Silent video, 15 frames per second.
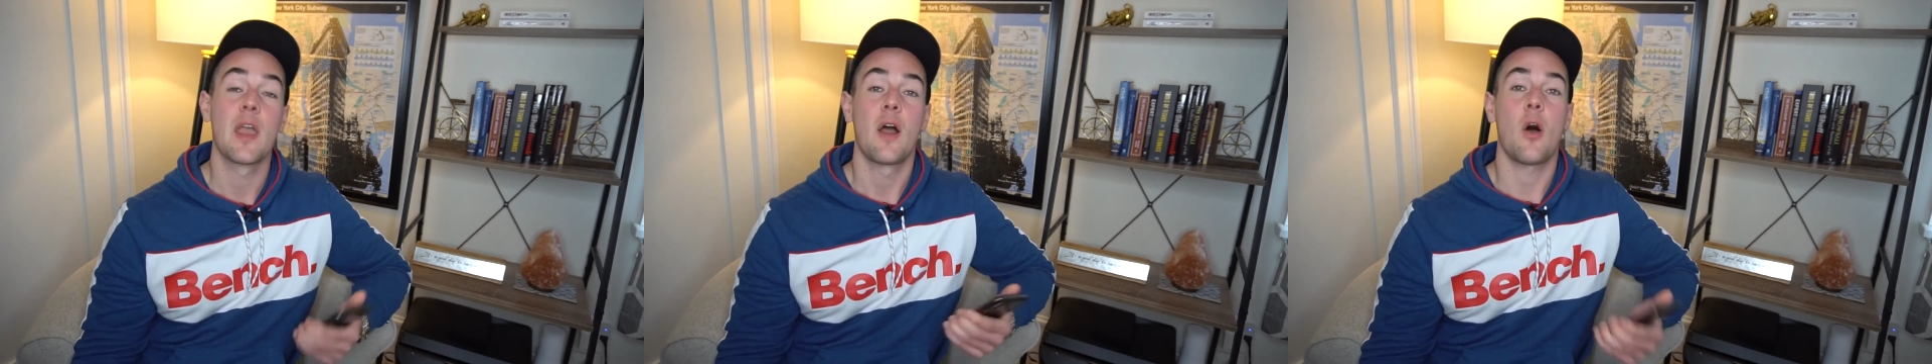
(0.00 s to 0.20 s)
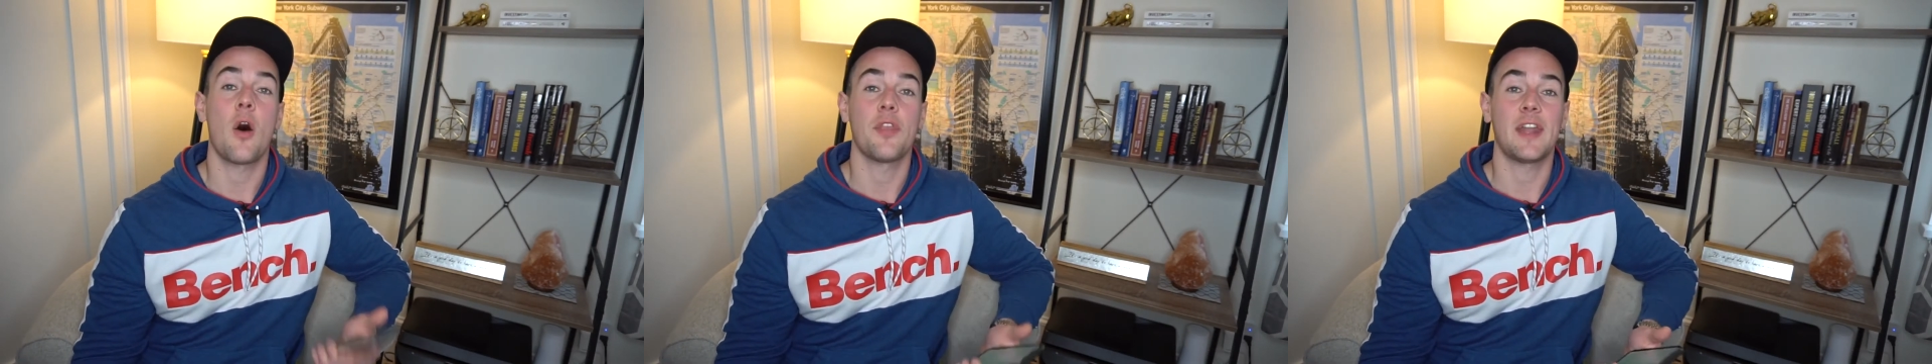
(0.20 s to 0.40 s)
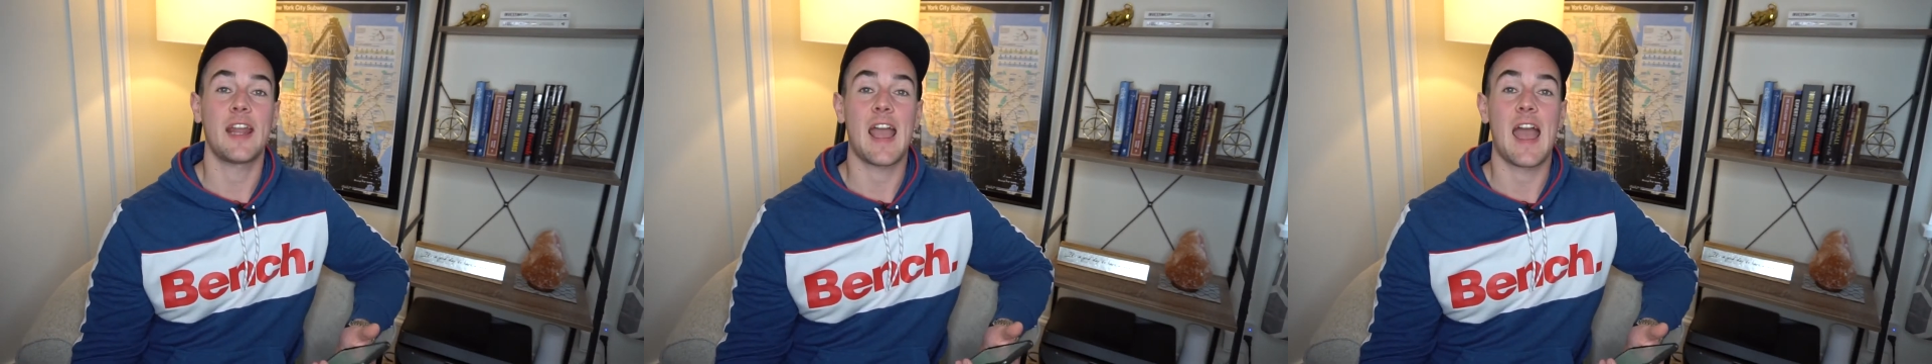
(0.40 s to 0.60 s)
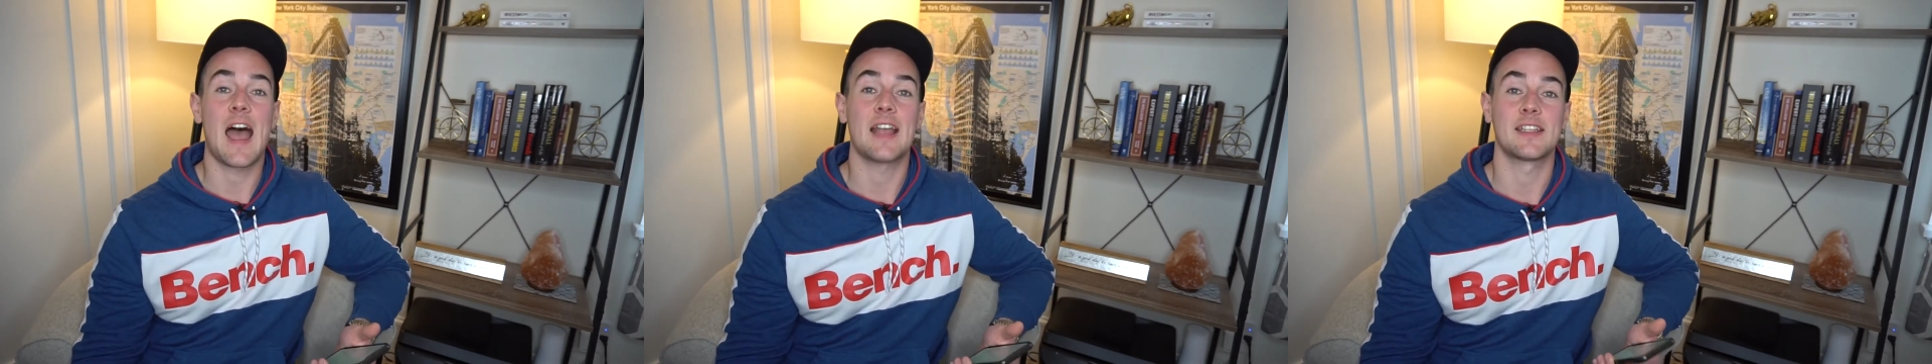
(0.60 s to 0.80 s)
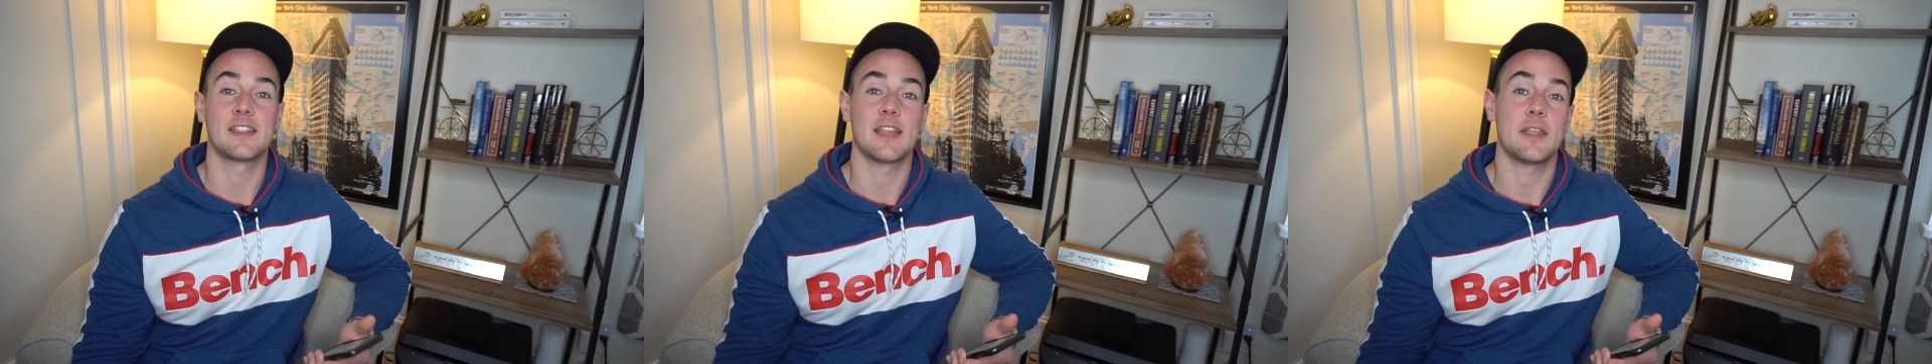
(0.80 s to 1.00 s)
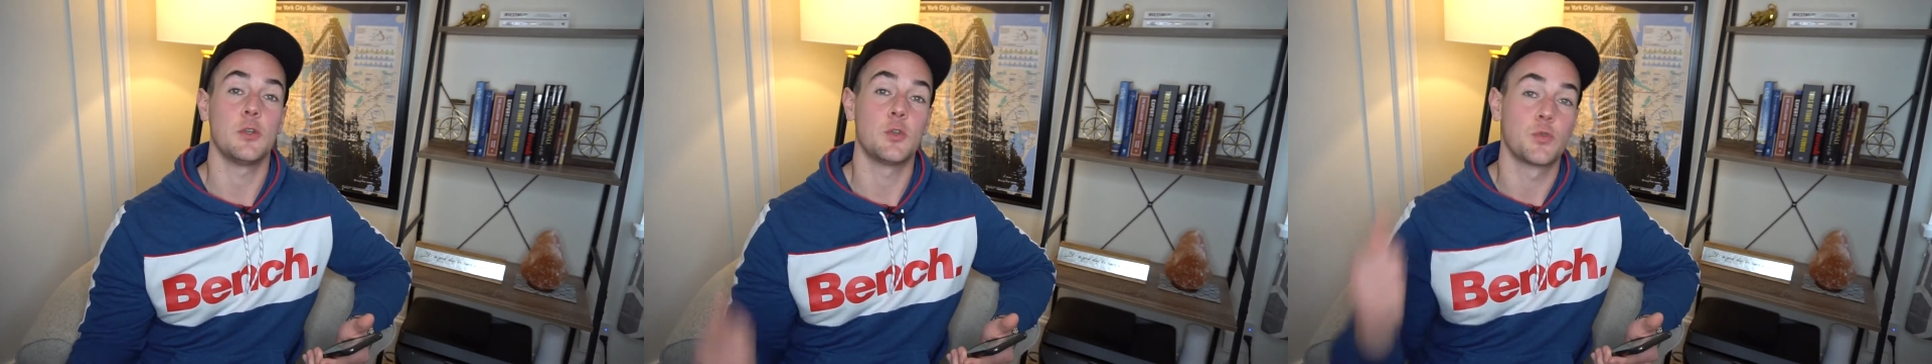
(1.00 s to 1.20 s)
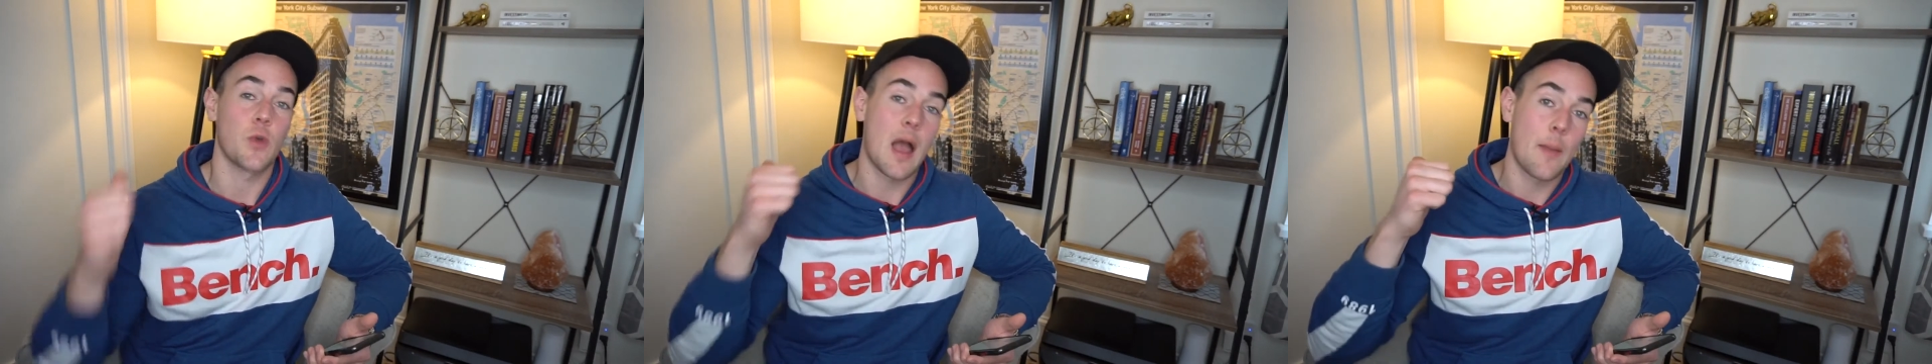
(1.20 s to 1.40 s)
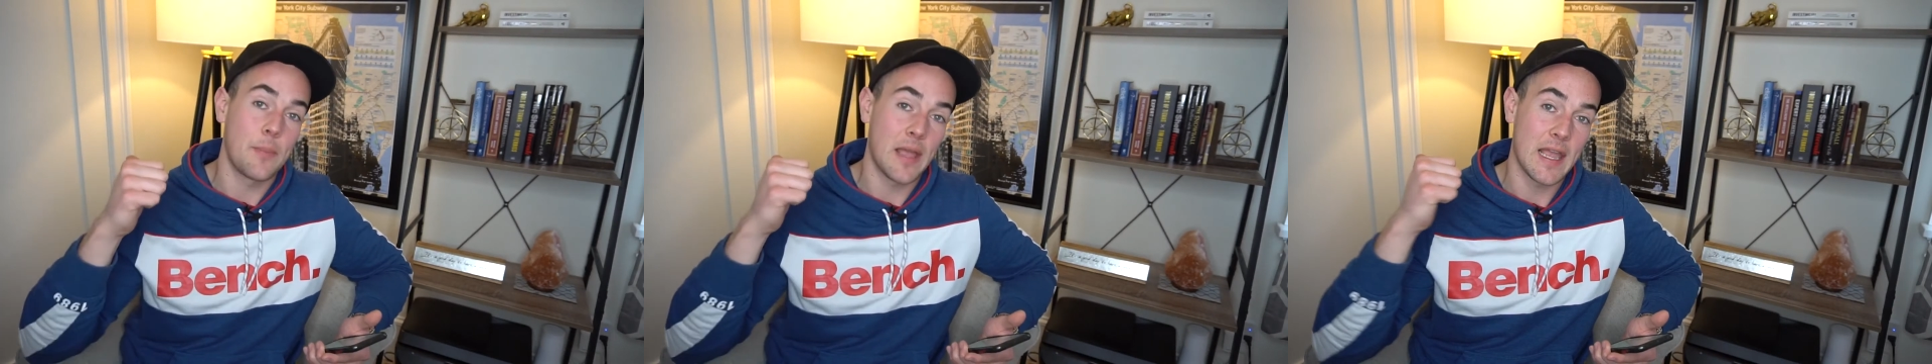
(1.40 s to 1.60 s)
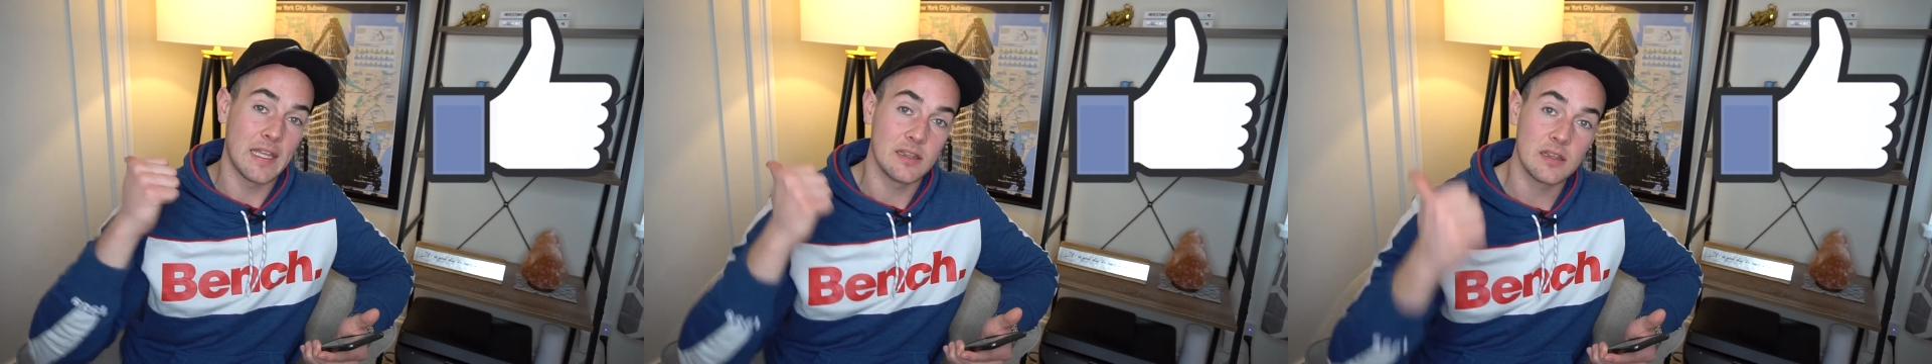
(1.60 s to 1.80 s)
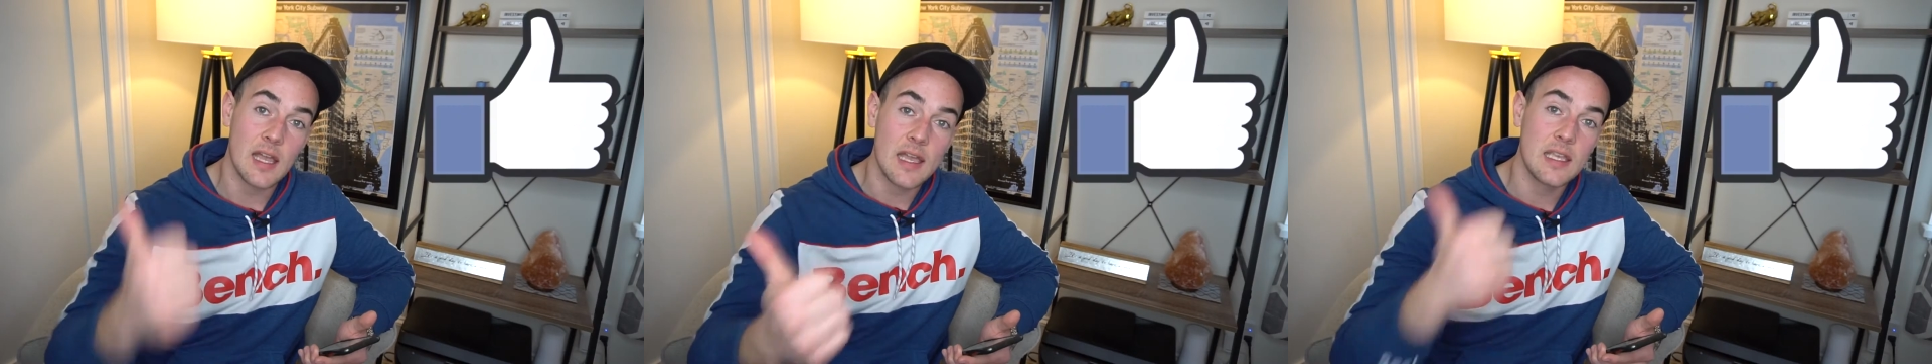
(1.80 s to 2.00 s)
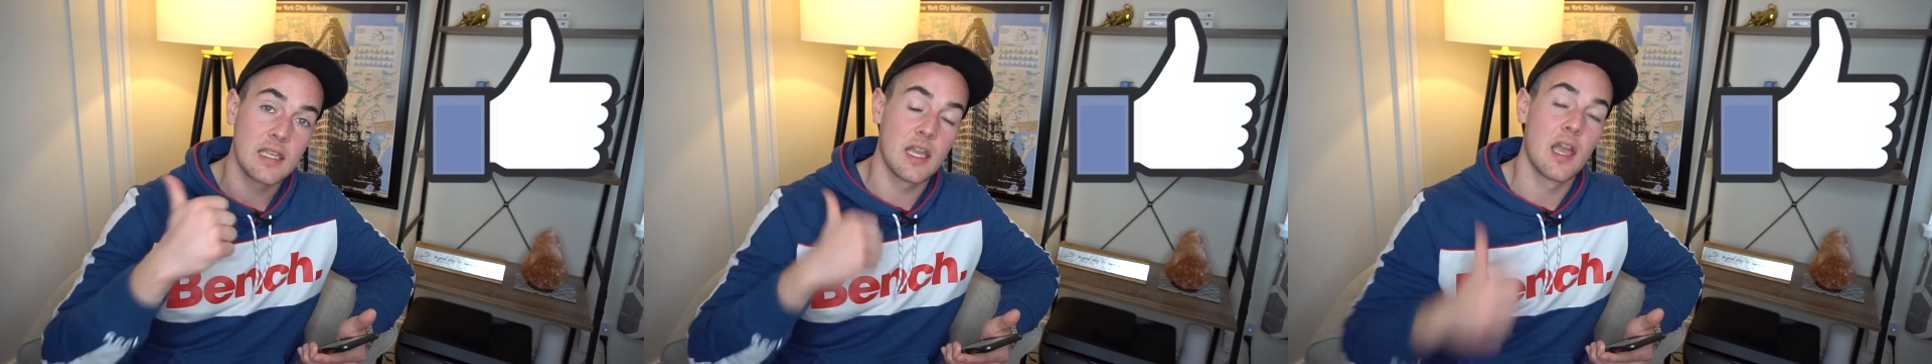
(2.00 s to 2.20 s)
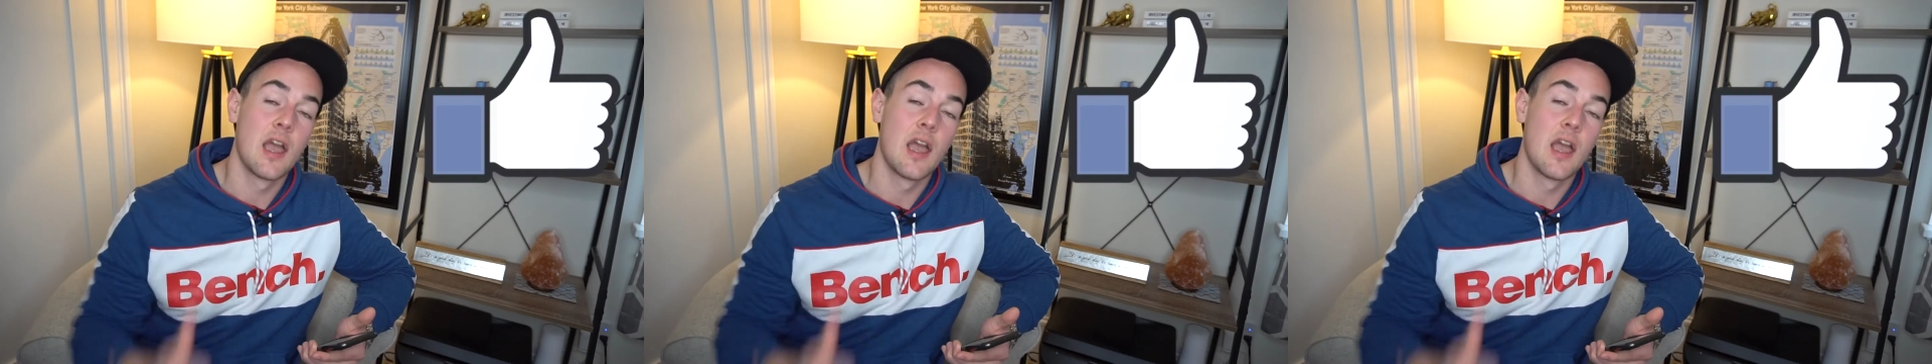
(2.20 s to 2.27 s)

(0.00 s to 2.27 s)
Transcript: all that I ask is that you drop a like